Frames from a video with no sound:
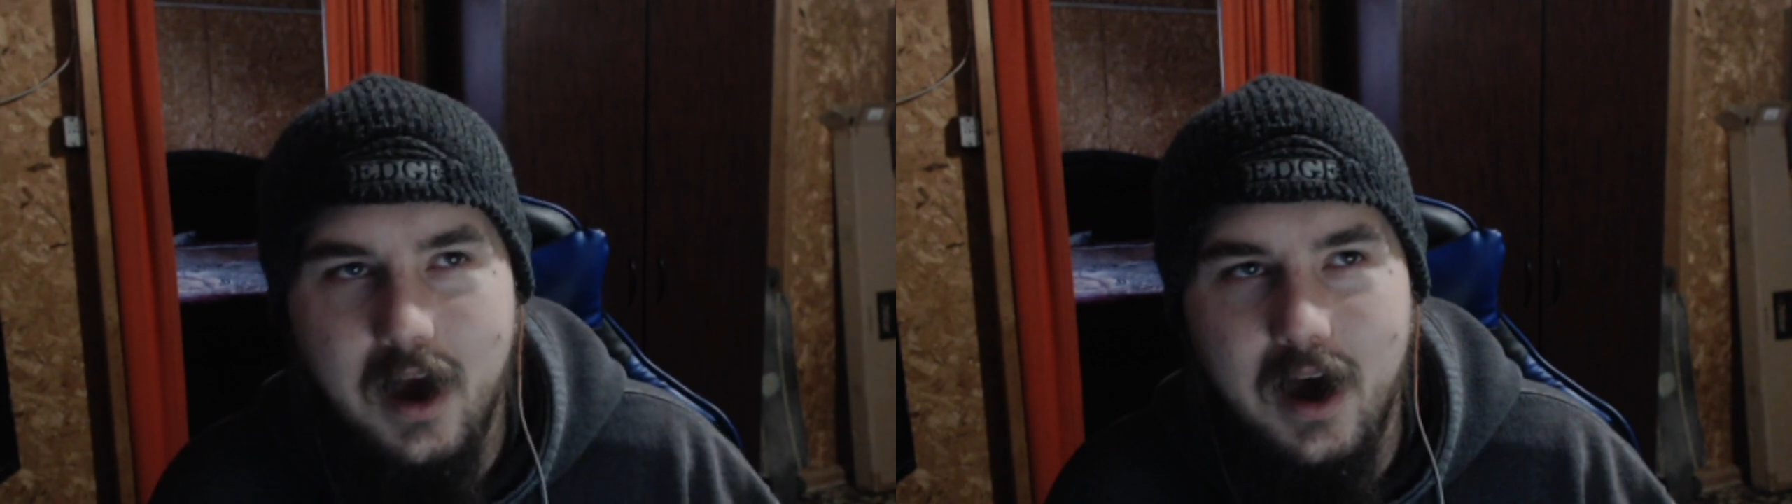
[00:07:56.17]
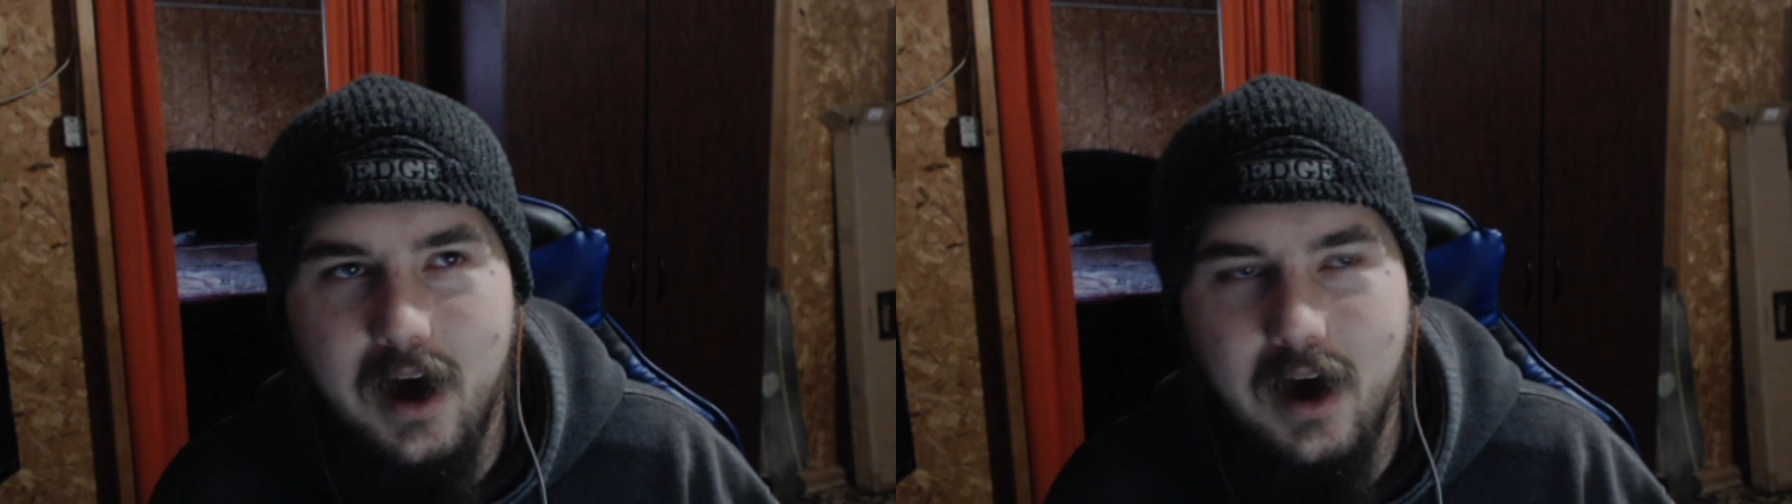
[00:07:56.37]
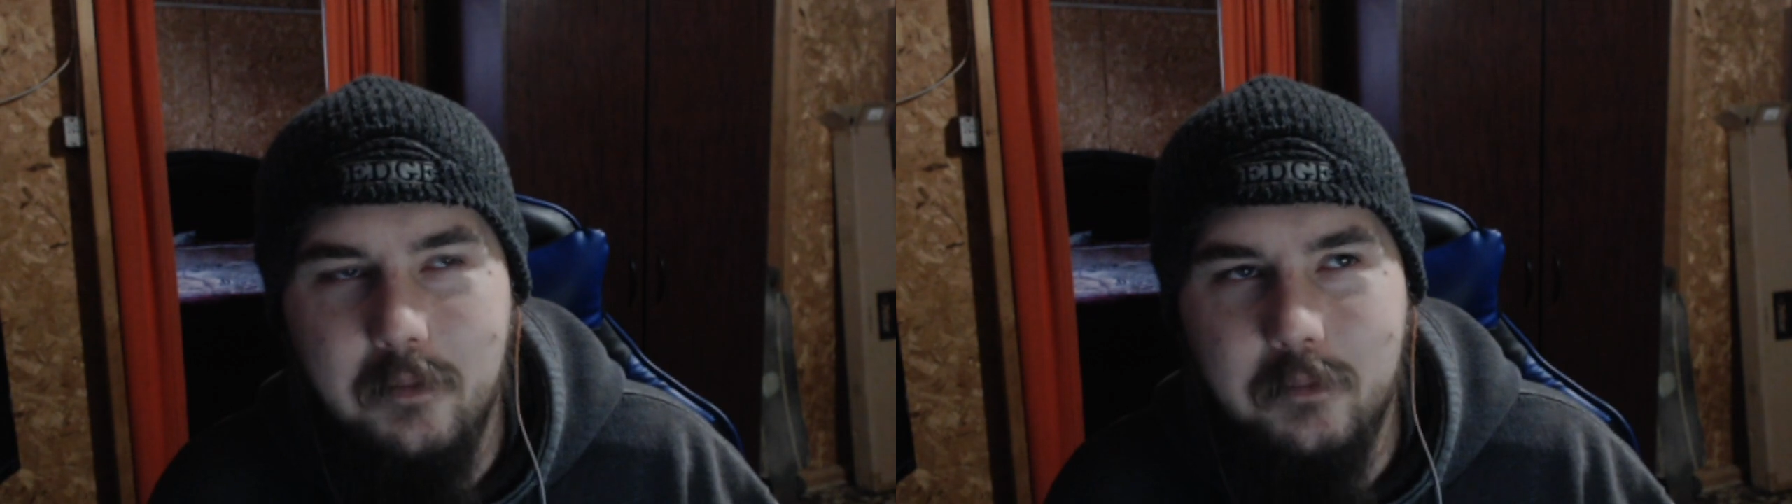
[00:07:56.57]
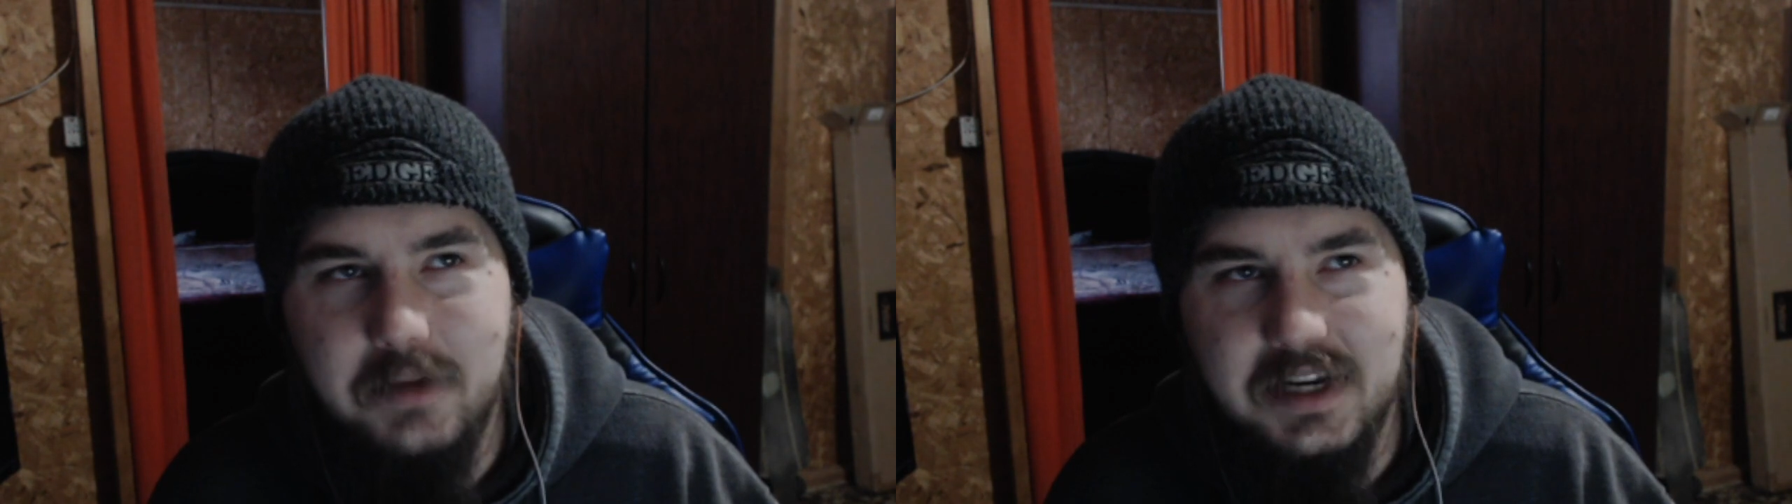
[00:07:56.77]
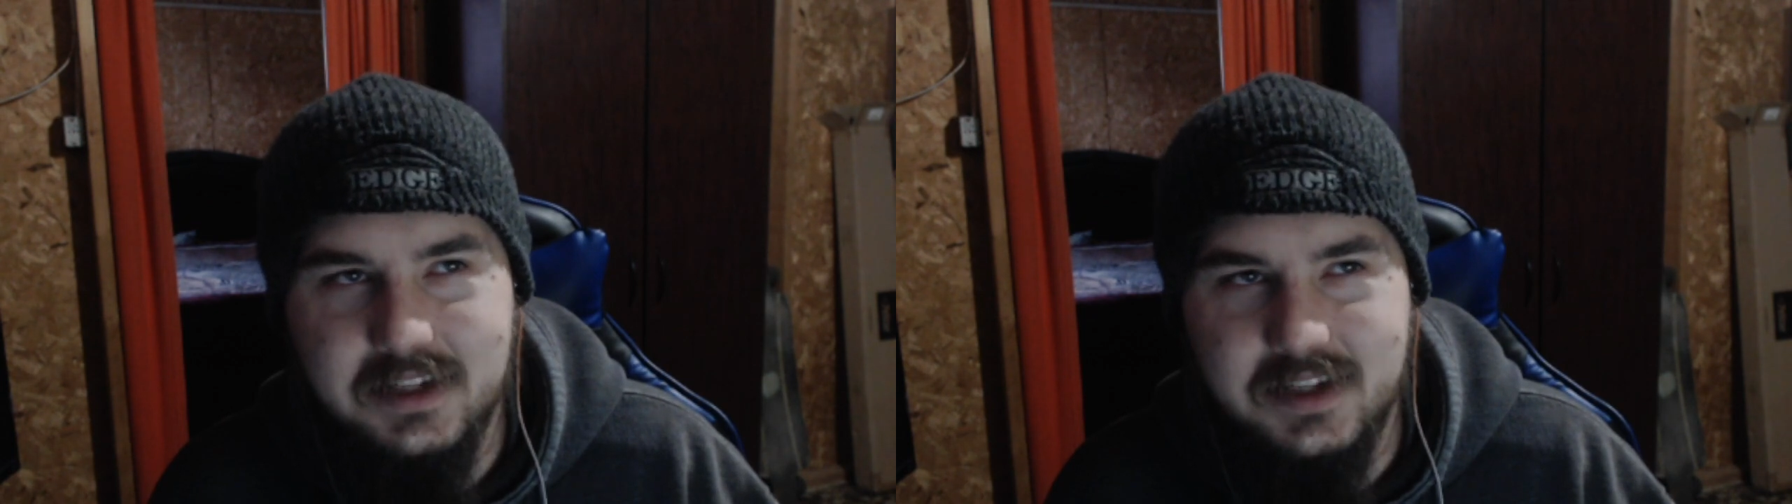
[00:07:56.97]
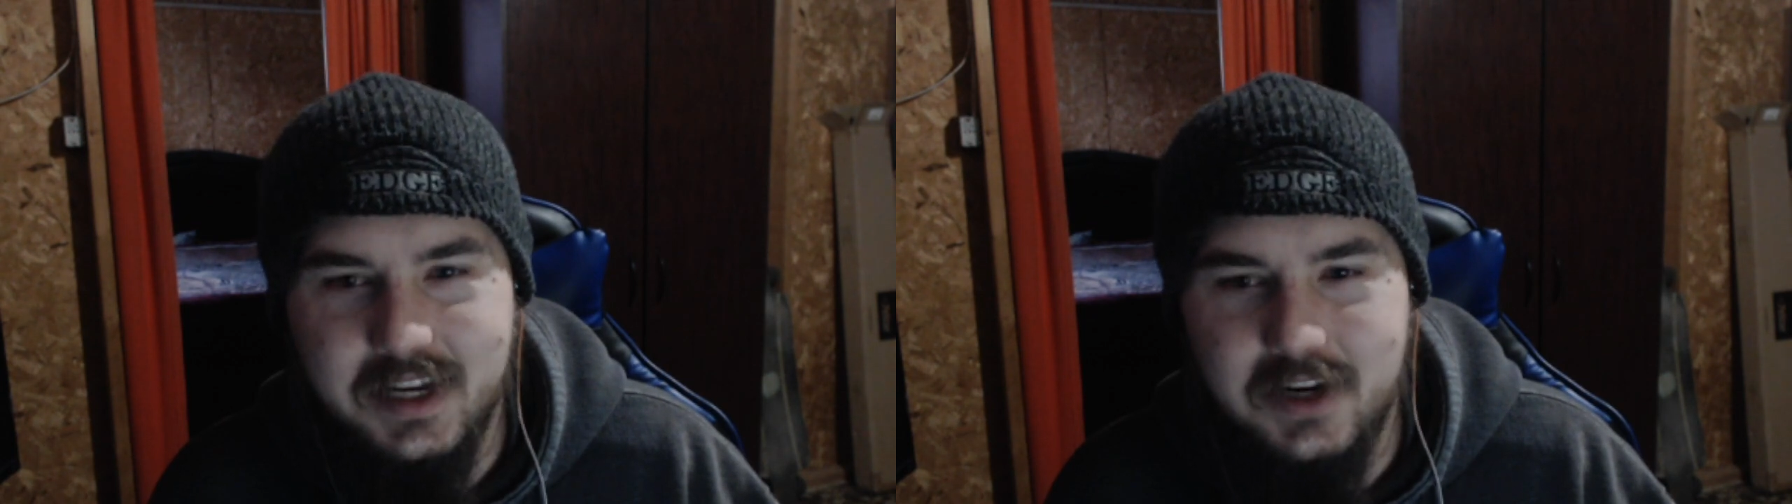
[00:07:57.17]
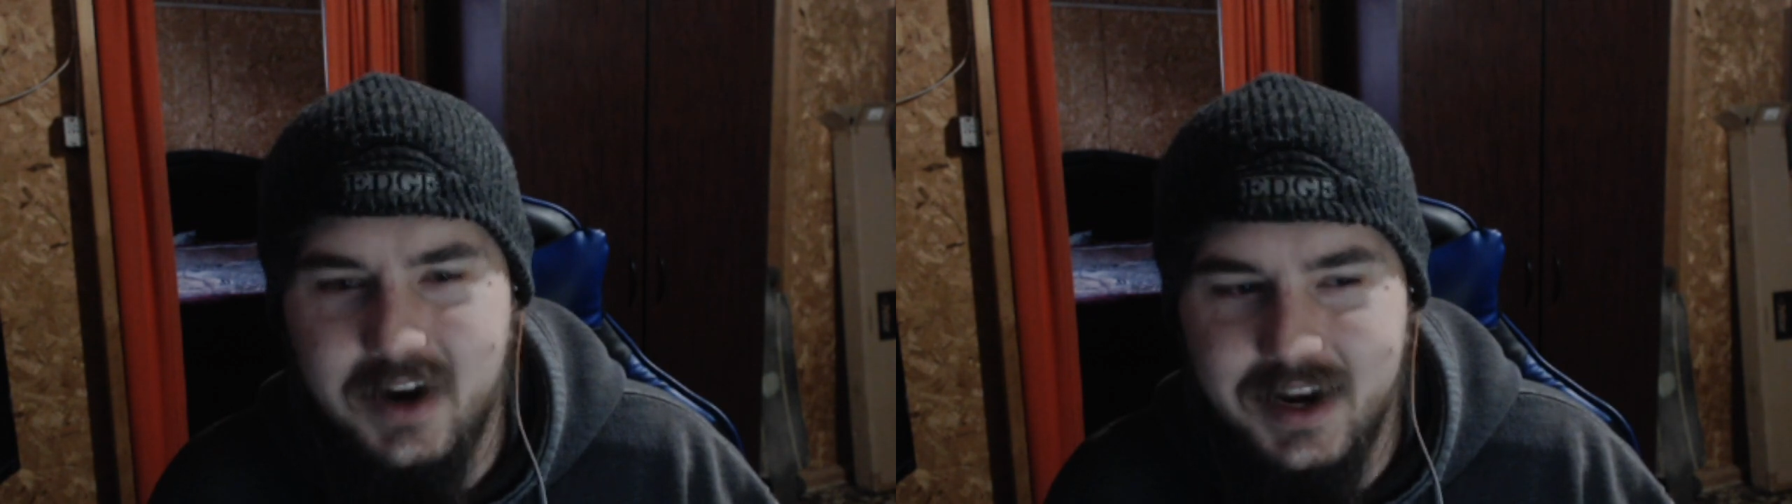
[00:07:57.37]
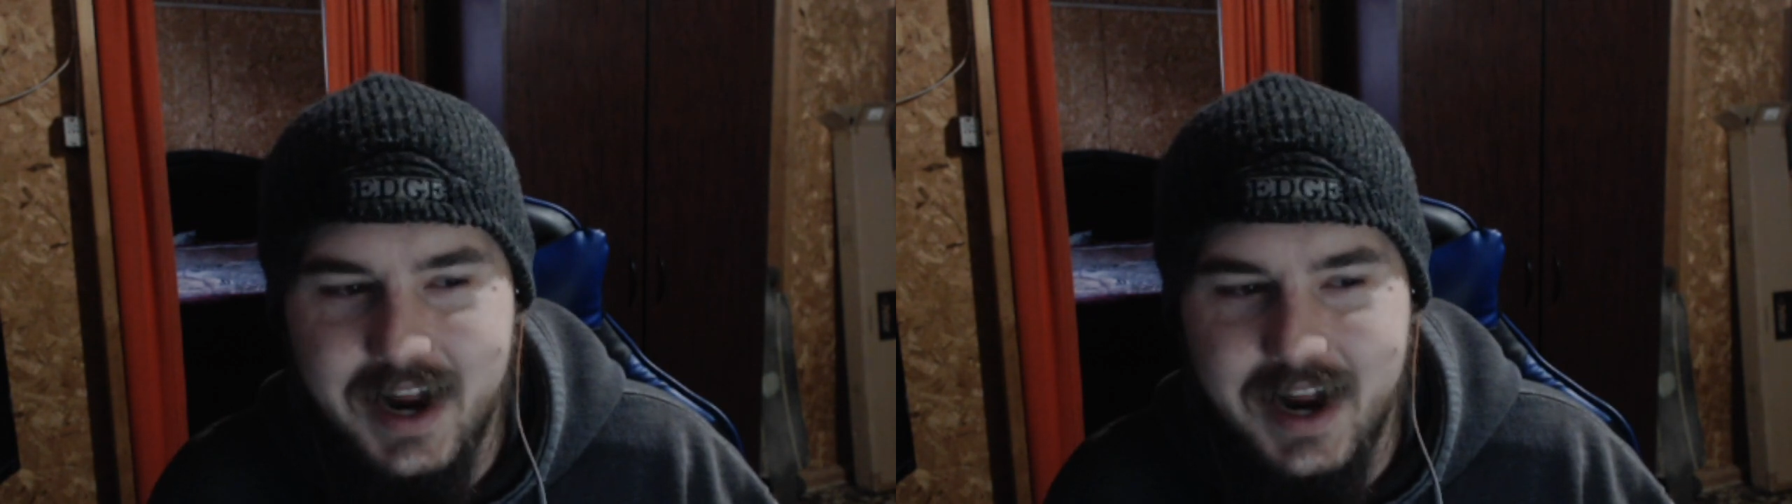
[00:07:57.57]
Um, because it's like not an